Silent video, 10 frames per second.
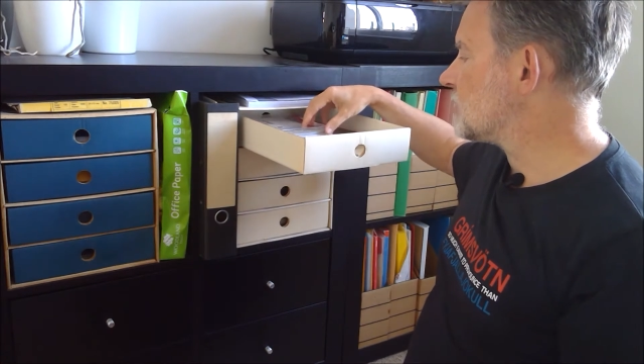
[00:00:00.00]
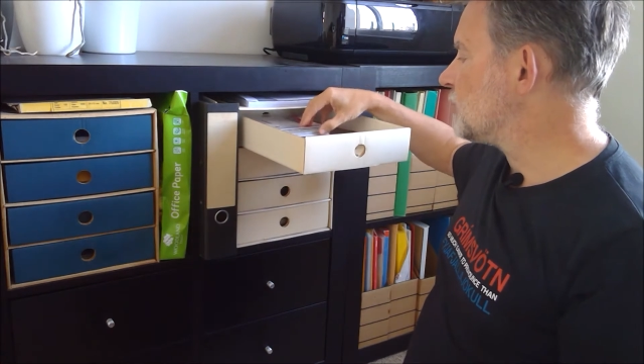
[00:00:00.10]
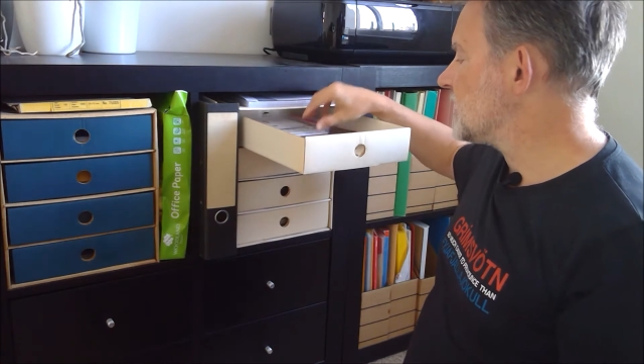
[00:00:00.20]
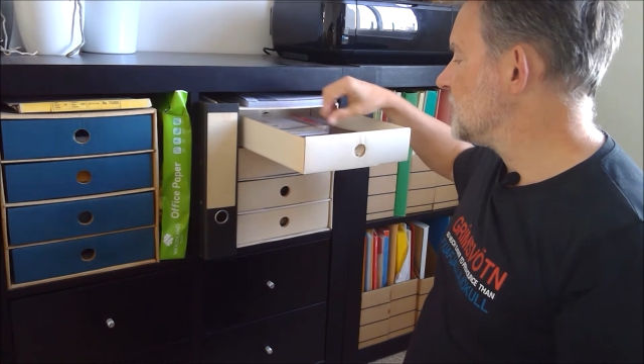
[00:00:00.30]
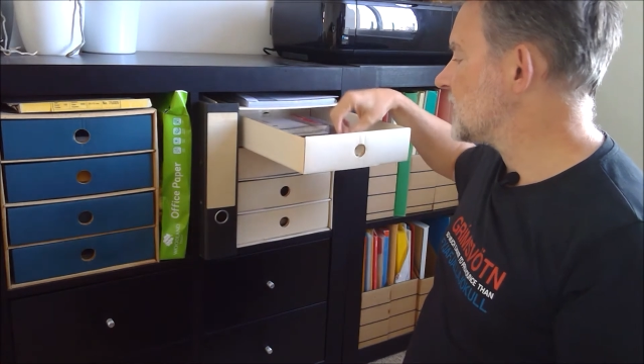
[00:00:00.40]

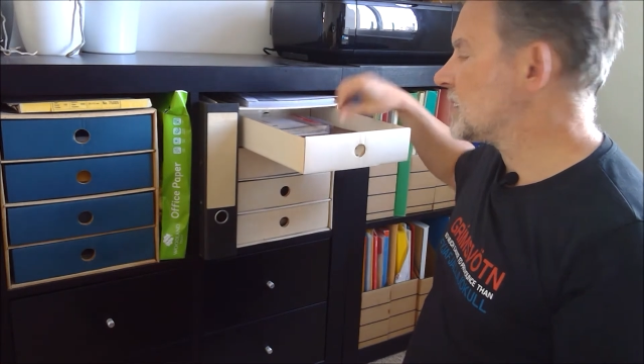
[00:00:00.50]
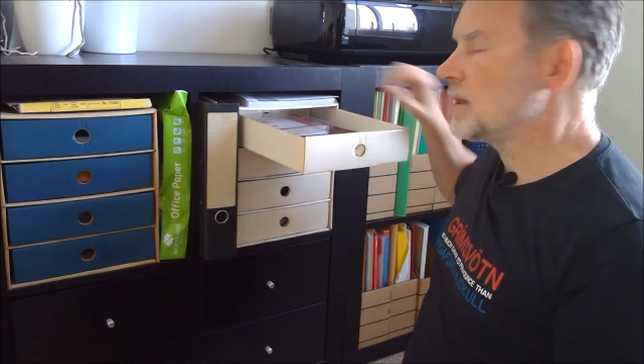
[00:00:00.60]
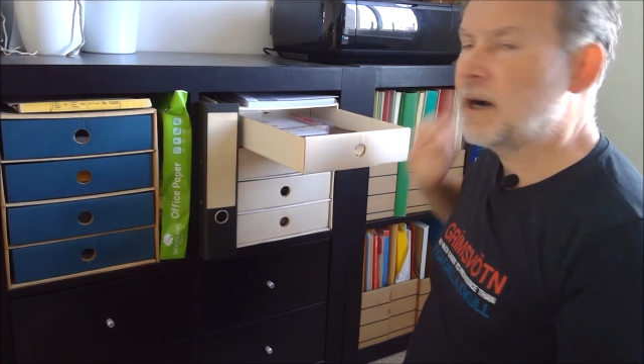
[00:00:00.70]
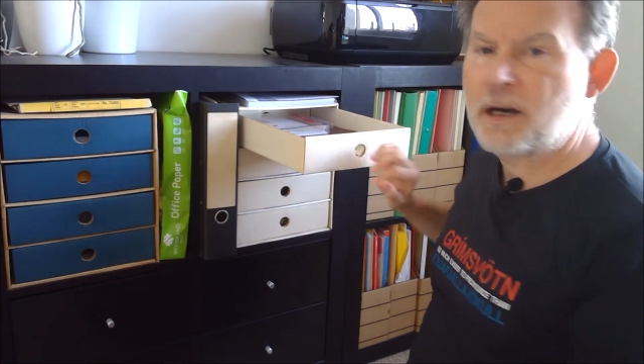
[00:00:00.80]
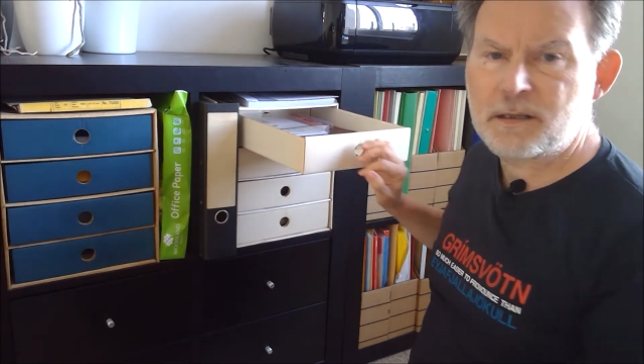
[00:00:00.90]
Christmas
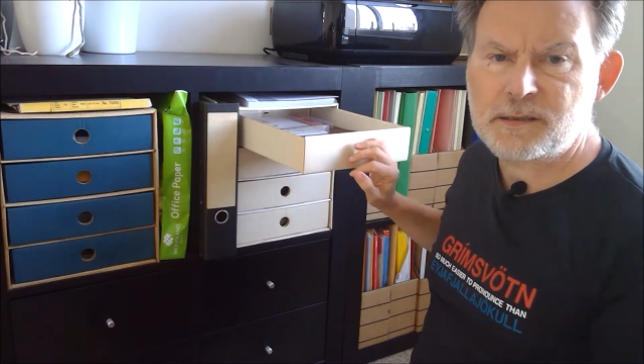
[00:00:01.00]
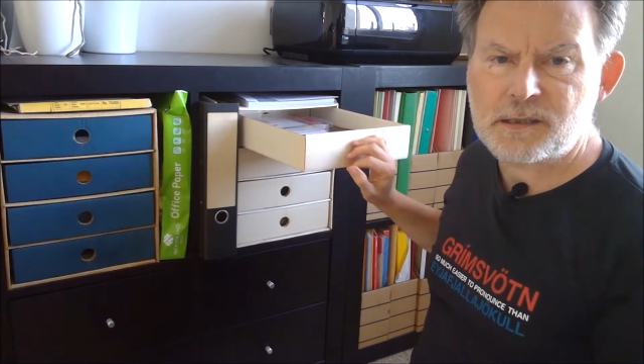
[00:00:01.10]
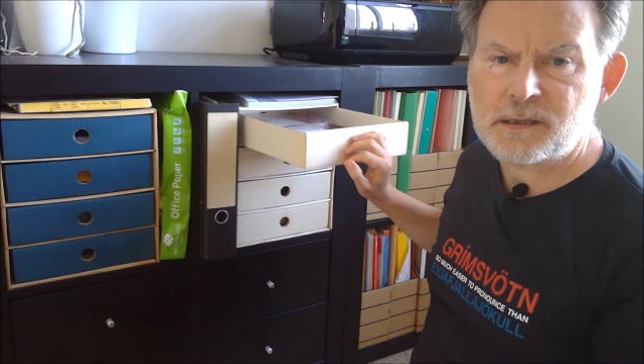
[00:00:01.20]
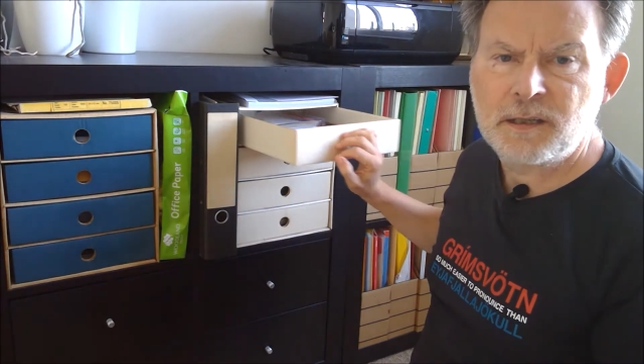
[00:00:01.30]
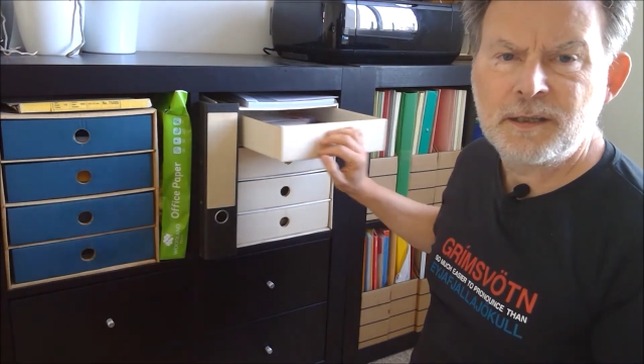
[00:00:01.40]

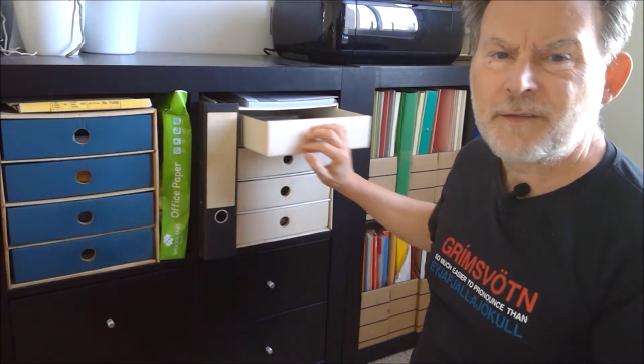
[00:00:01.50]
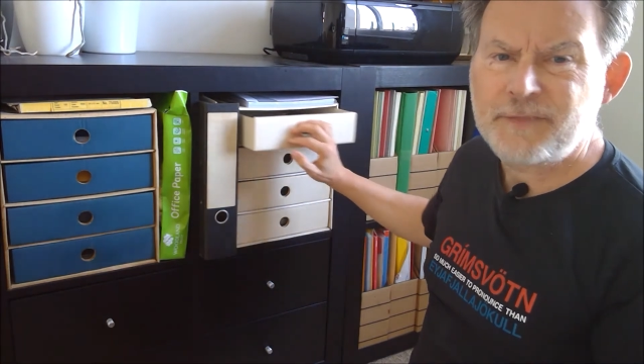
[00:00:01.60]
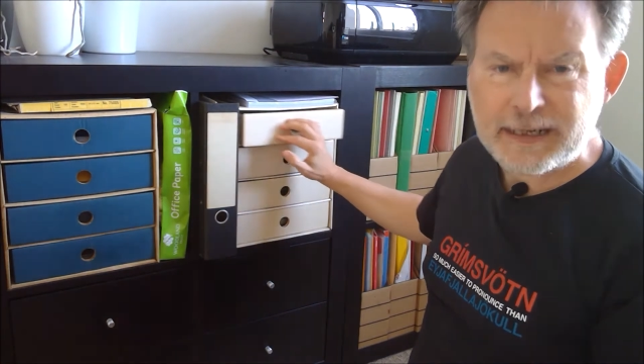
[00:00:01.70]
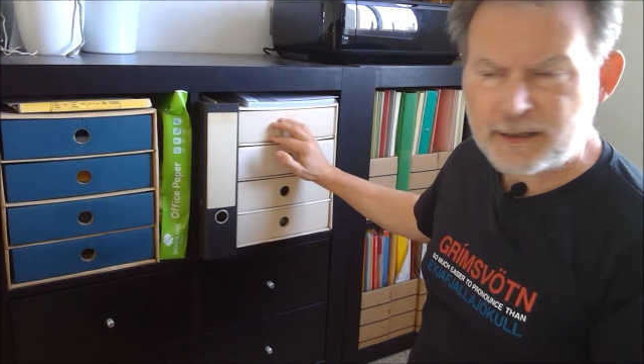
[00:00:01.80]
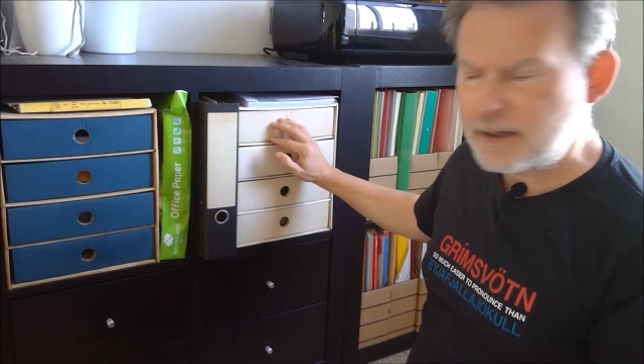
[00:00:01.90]
cards, that